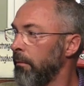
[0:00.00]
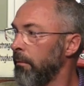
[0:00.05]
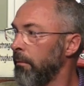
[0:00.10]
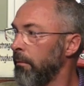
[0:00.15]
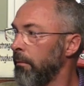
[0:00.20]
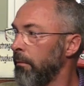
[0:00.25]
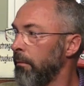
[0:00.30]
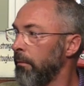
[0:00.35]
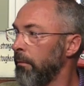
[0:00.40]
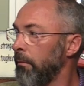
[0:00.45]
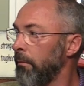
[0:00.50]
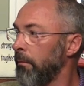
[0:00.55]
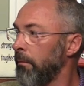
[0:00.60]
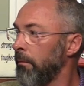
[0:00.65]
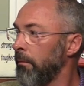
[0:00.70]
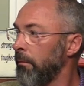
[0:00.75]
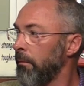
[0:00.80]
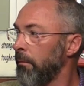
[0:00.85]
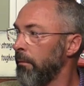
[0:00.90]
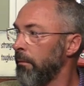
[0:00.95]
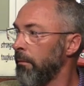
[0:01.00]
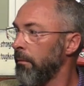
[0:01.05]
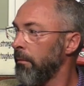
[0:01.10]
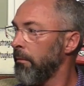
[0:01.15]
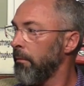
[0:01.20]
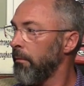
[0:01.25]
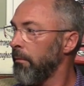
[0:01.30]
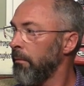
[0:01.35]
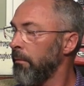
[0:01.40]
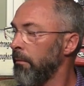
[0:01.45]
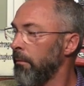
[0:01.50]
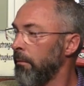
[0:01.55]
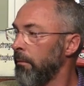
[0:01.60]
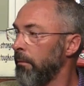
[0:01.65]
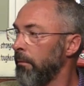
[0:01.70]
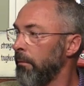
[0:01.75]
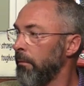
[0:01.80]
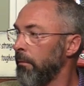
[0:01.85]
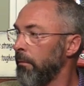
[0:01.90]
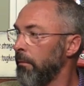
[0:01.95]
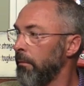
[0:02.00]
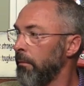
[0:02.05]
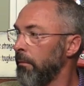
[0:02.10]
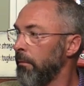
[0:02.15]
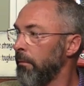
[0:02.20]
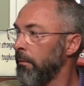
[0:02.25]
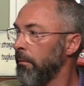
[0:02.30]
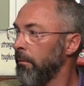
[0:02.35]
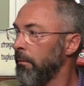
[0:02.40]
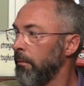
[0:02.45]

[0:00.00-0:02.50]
(silent)